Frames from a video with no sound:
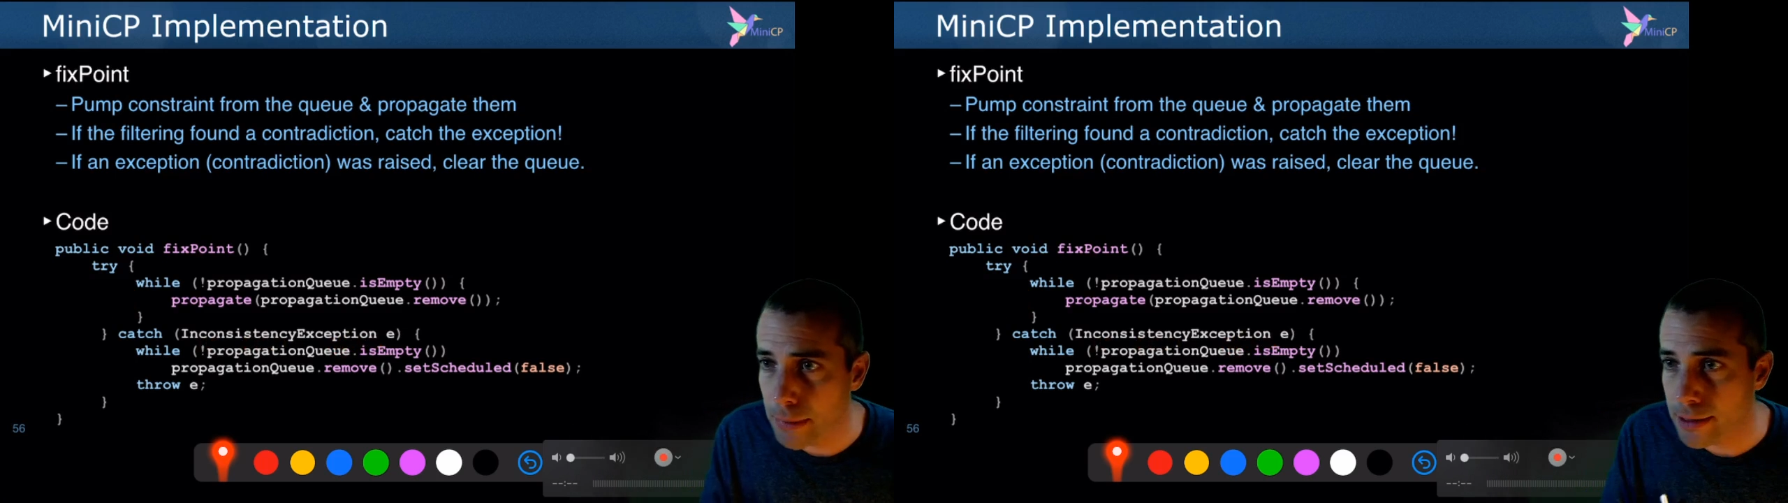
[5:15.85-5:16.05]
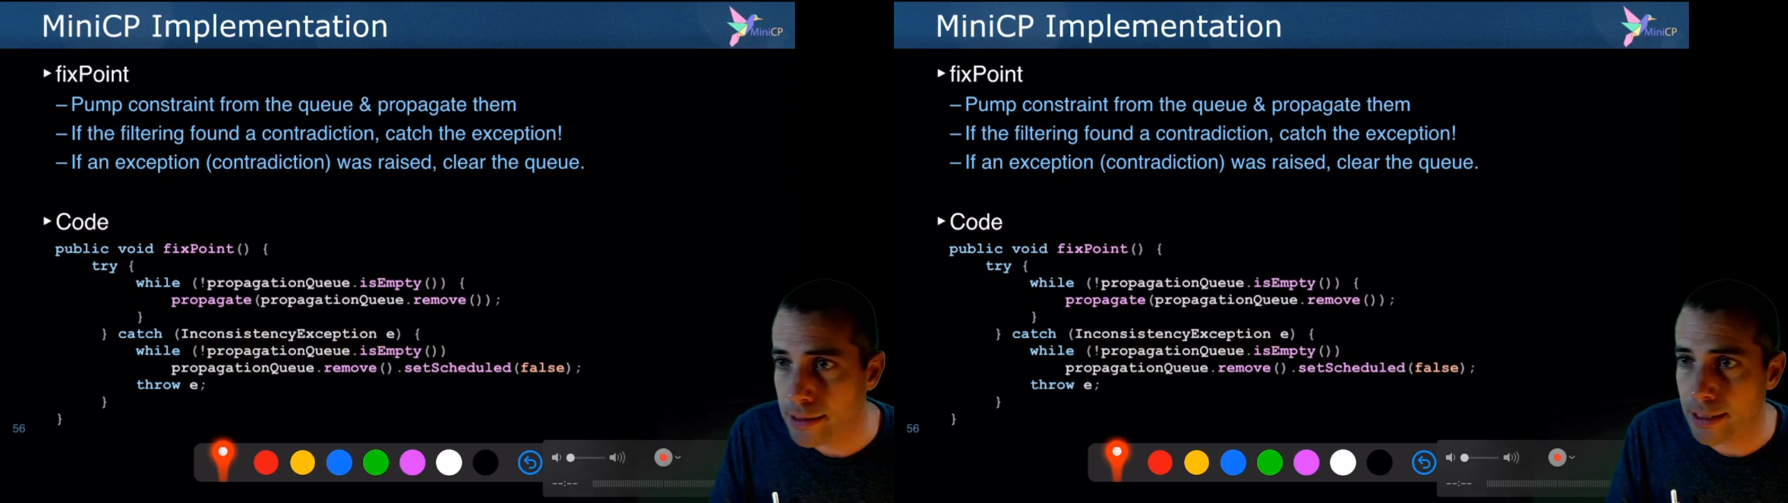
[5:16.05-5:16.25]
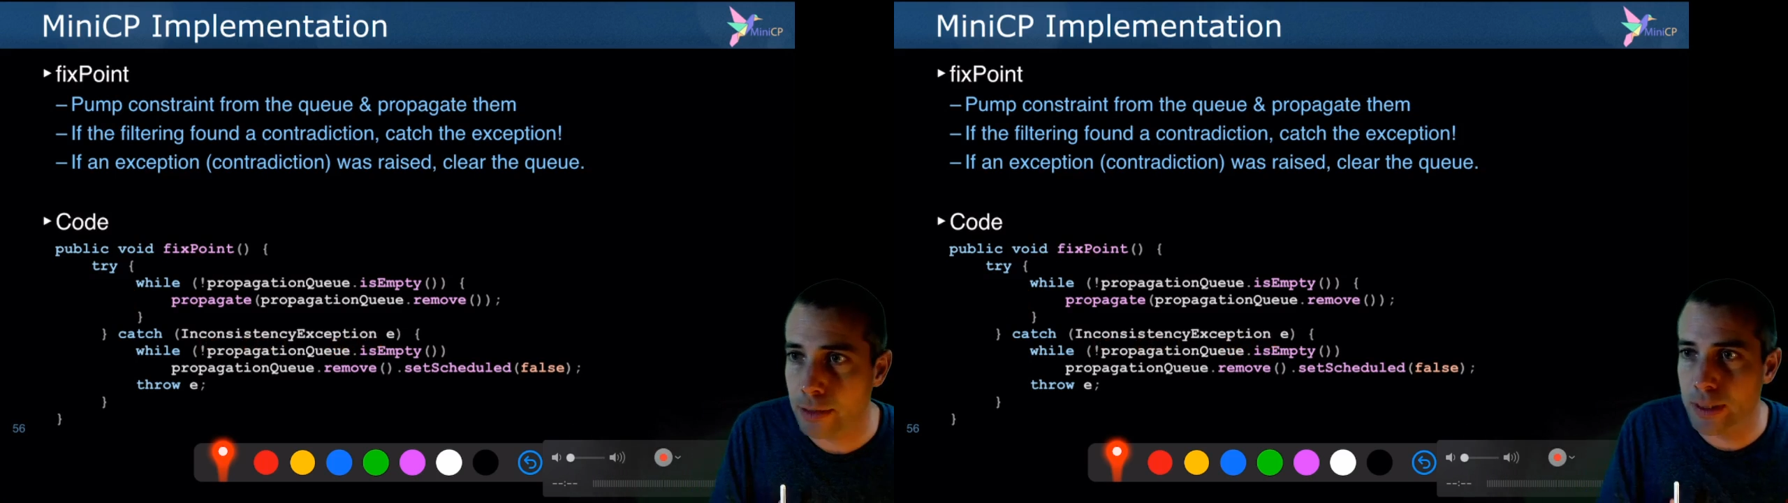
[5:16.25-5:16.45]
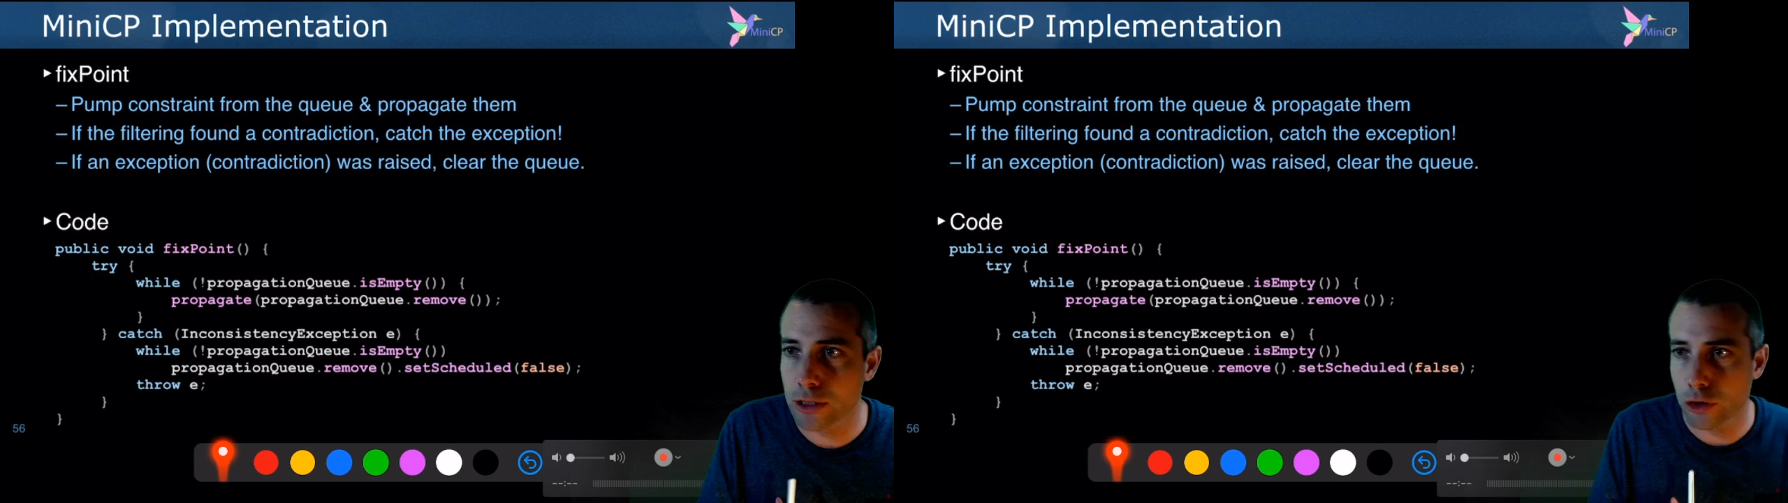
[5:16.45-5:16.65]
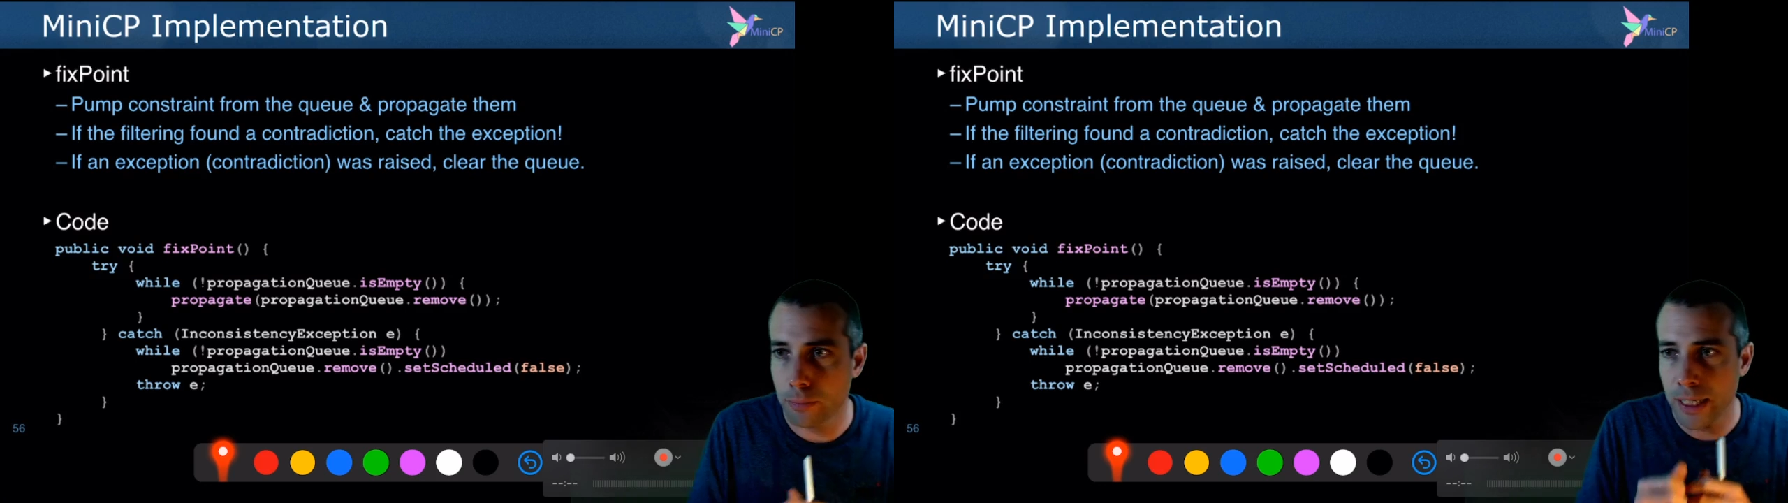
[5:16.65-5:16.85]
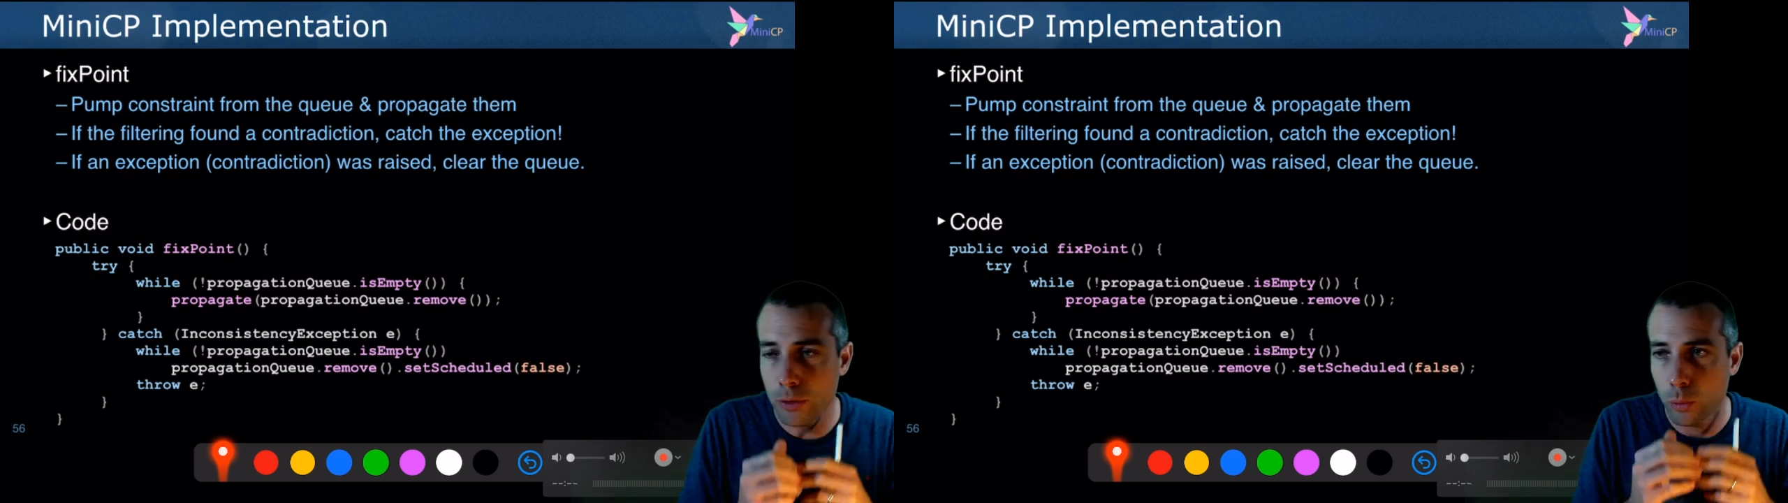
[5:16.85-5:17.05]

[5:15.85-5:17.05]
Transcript: means that there is a domain